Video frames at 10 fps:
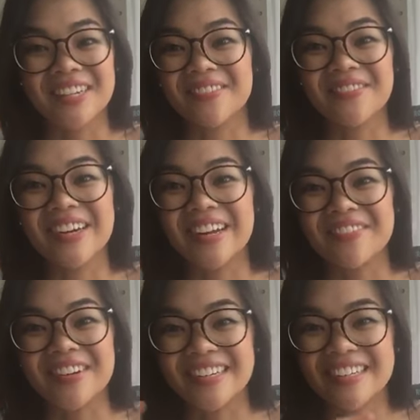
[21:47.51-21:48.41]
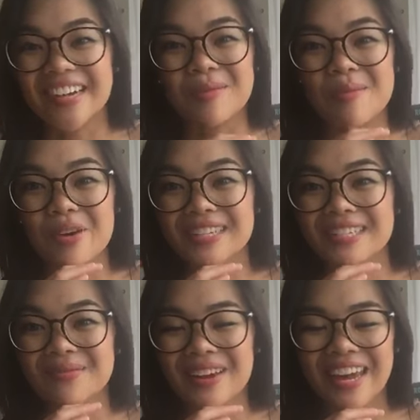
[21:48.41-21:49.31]
Whatever. I'm embracing
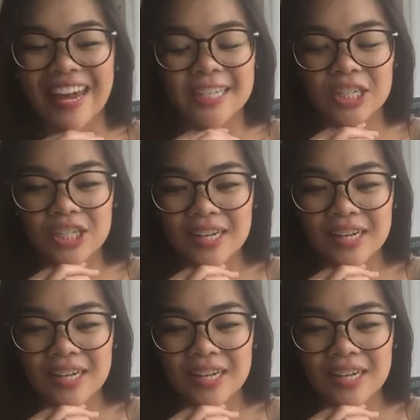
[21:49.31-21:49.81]
my age.